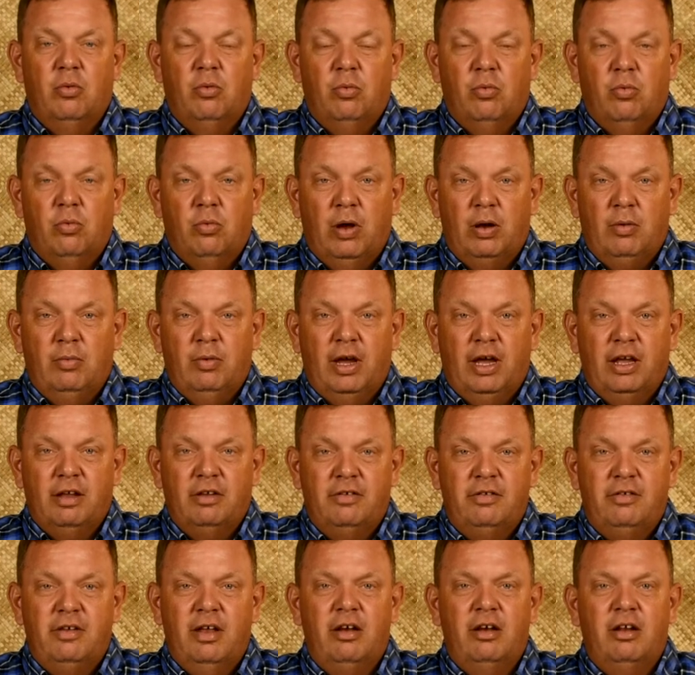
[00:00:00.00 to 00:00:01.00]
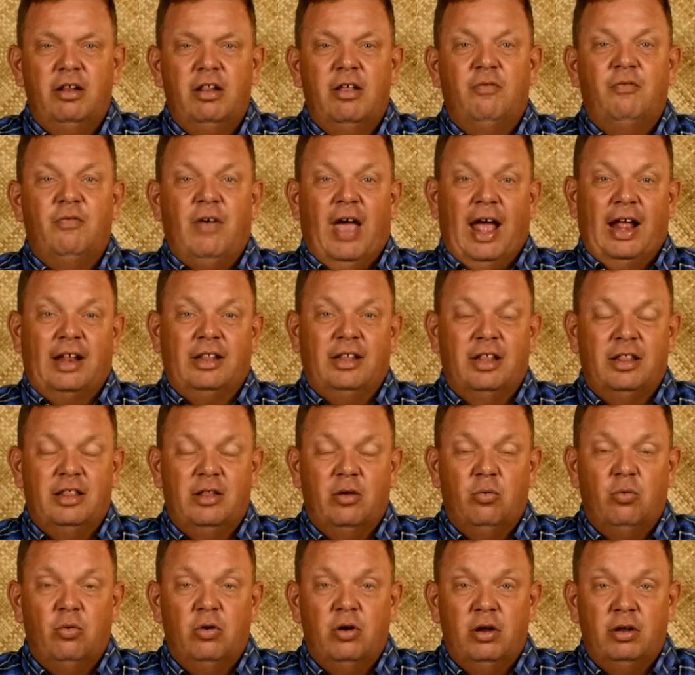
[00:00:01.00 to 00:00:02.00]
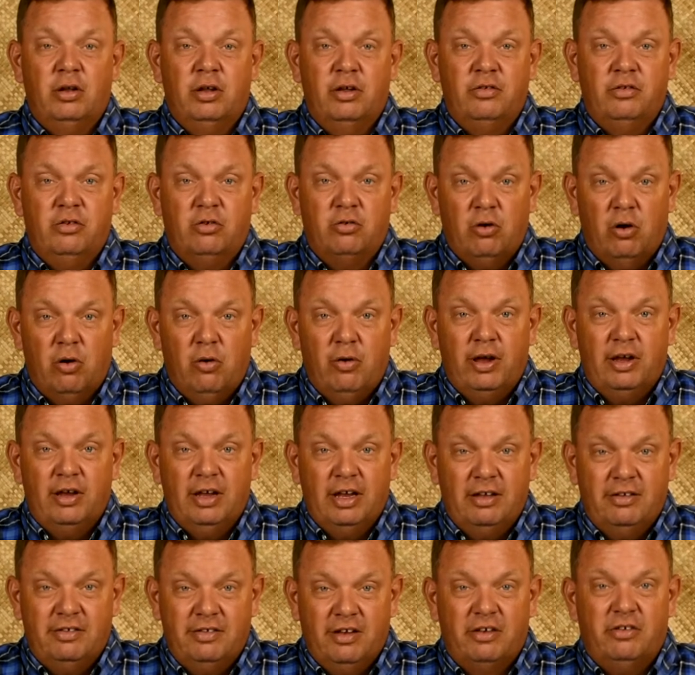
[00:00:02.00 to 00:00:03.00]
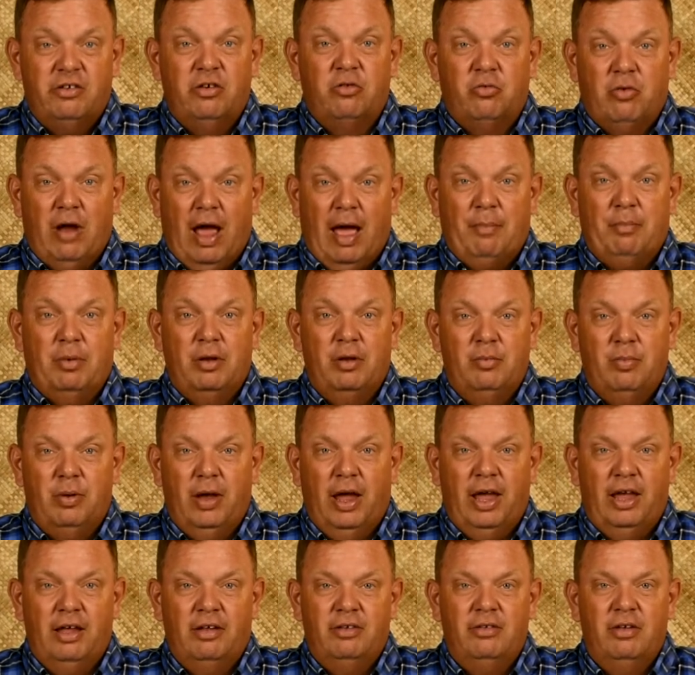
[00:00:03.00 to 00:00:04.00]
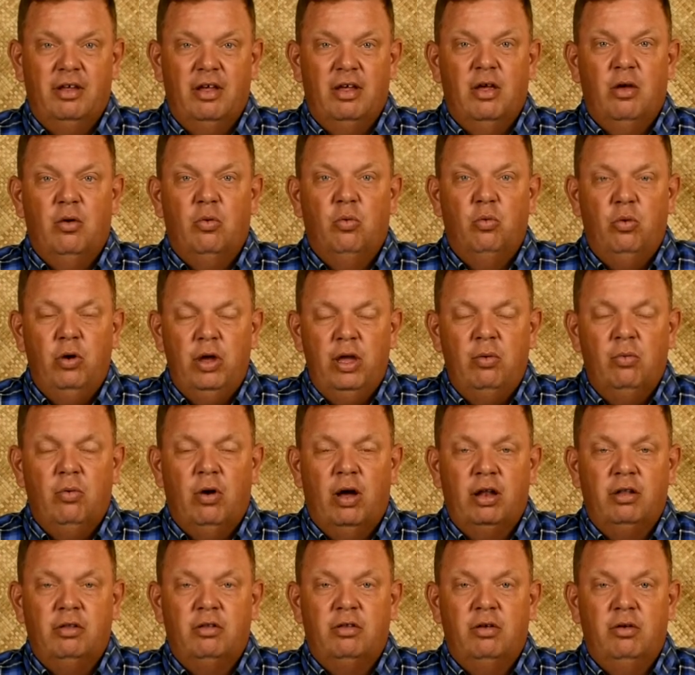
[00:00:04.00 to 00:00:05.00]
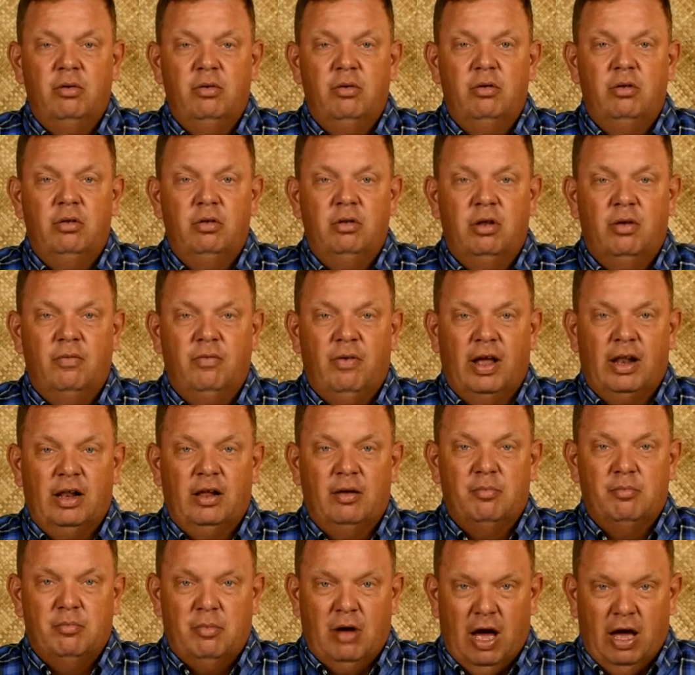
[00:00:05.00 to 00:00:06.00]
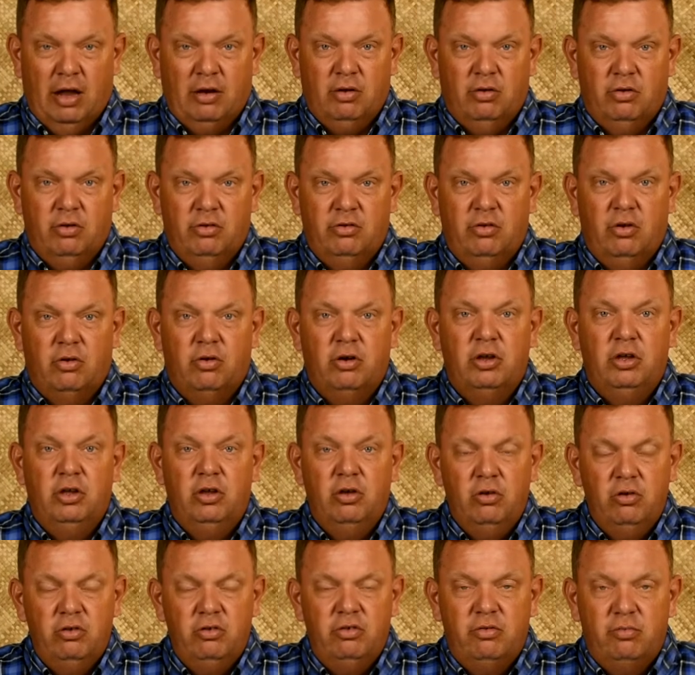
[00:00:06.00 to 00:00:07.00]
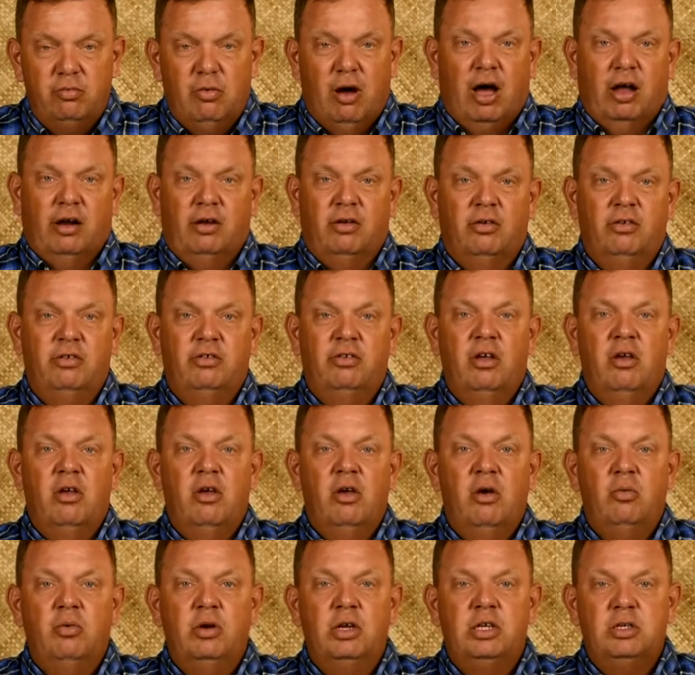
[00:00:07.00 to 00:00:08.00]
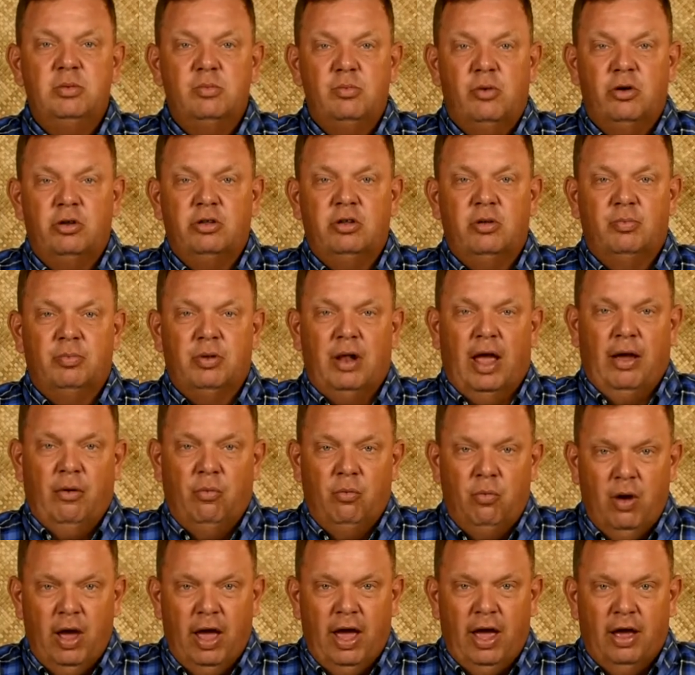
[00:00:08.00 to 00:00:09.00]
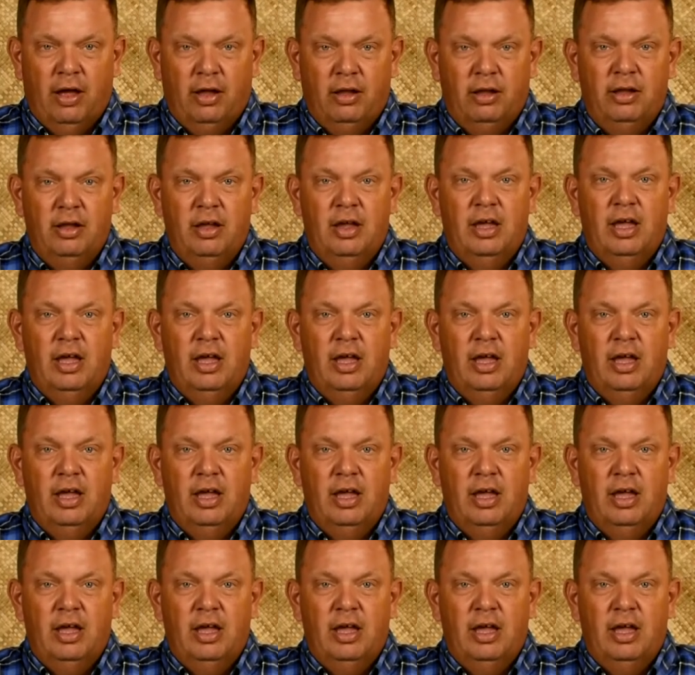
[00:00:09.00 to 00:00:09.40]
when we consider the fact that the world is growing in such a rapid pace, we want to develop models or use models which multiply well